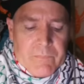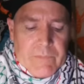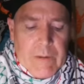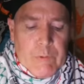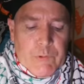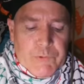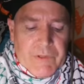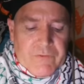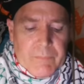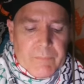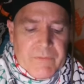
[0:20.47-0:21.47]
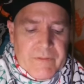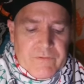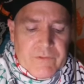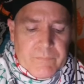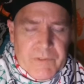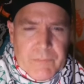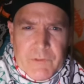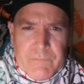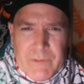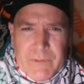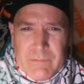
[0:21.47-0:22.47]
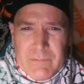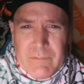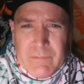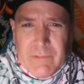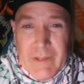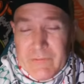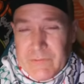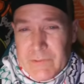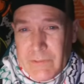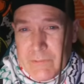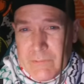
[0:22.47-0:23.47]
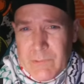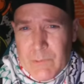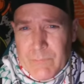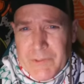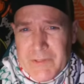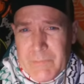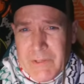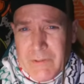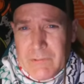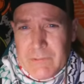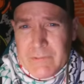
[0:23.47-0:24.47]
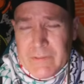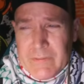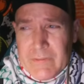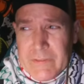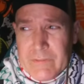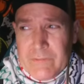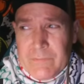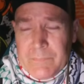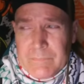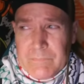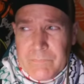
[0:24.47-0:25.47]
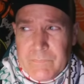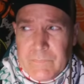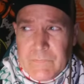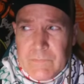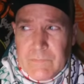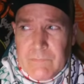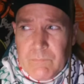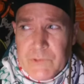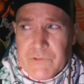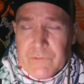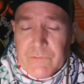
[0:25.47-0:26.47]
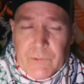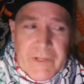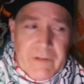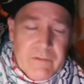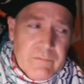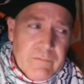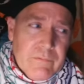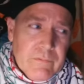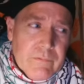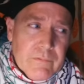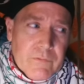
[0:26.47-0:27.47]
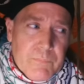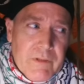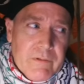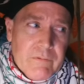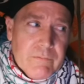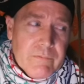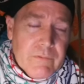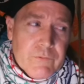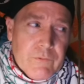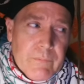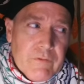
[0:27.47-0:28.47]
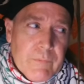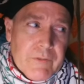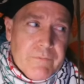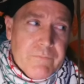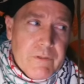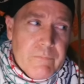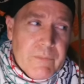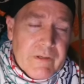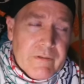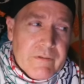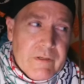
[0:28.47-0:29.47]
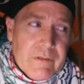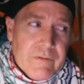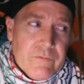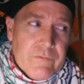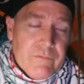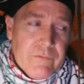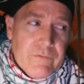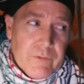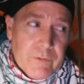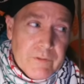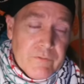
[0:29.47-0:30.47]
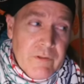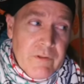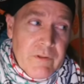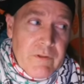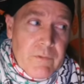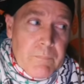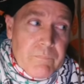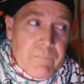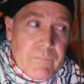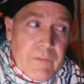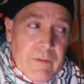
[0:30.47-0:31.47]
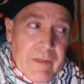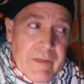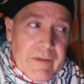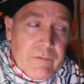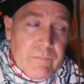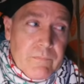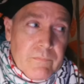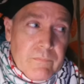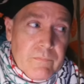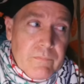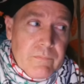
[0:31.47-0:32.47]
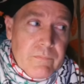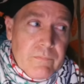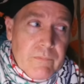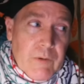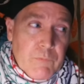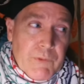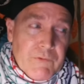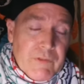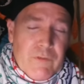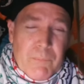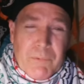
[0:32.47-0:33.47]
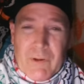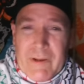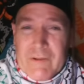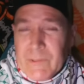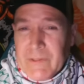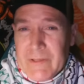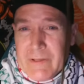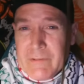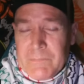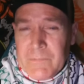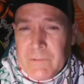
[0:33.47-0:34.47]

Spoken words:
I want to address some things that people have been asking over email and things, which is great. There's been a tremendous amount of feedback on this series, and I was pleasantly surprised by that.